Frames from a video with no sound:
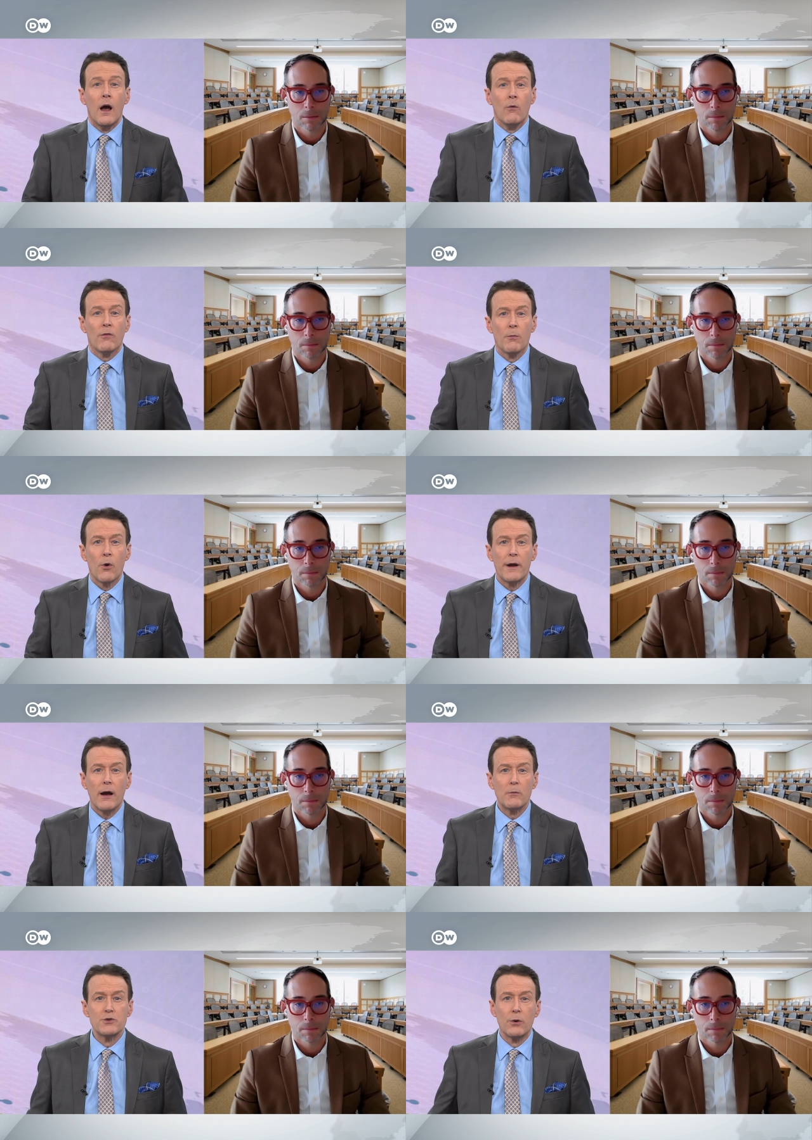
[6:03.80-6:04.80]
Speaker 1: Well, for more
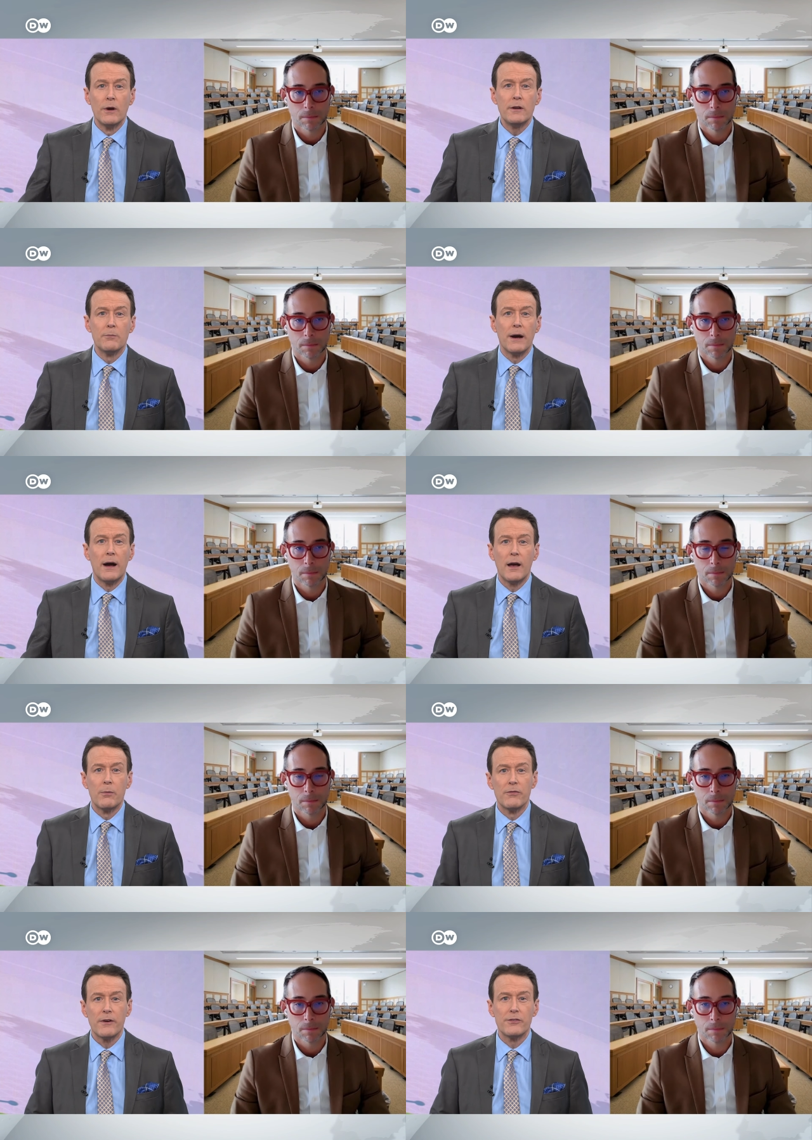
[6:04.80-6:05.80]
now, I'm joined by
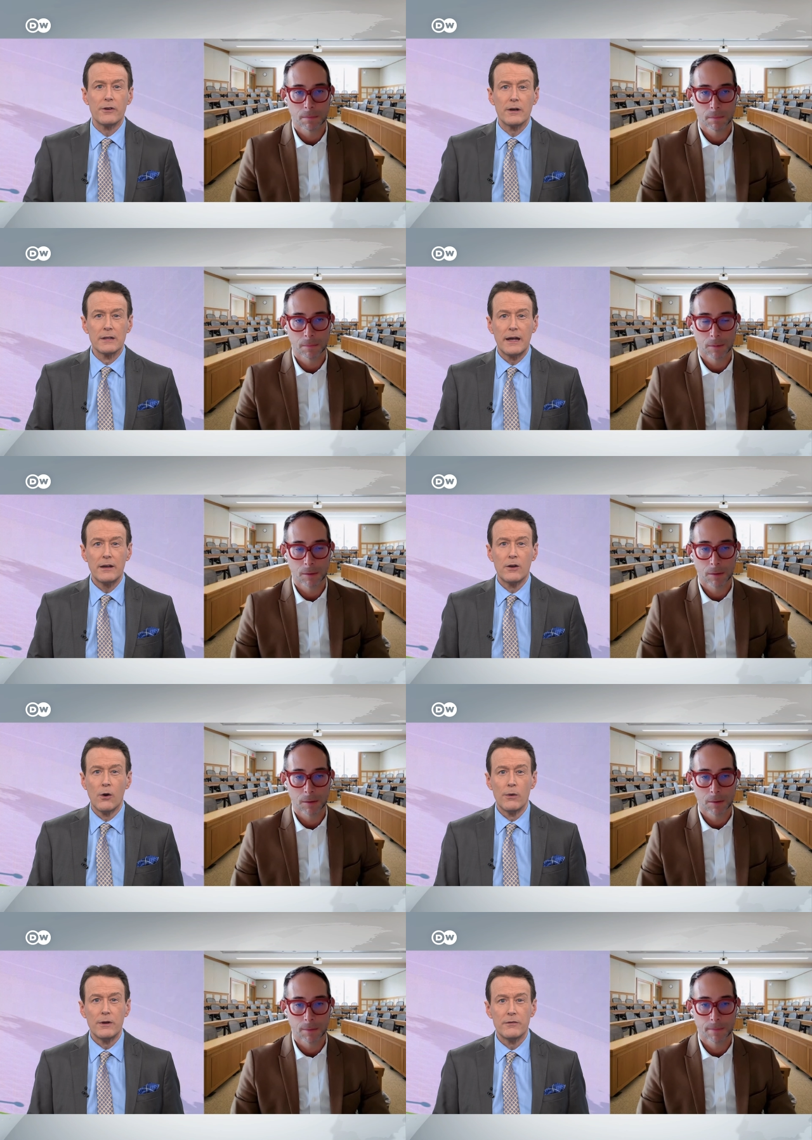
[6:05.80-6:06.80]
Professor Glenn
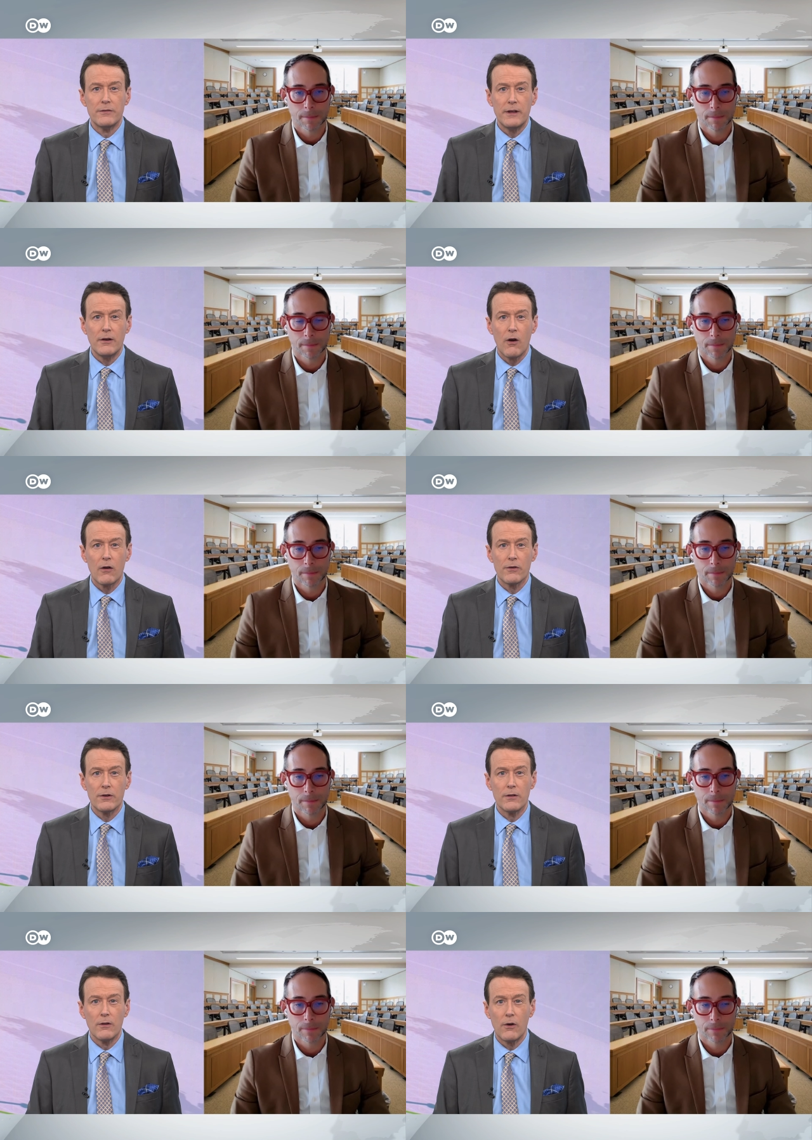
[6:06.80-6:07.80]
Cohen of the
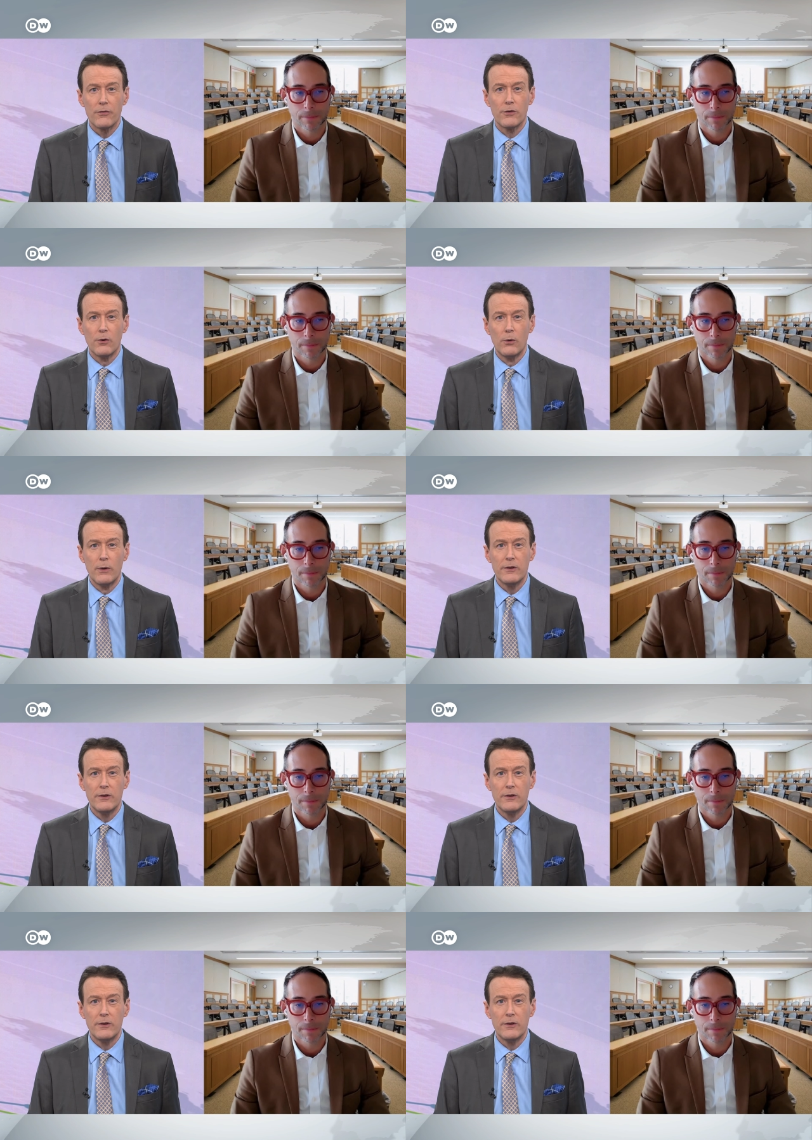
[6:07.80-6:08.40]
Harvard Law School.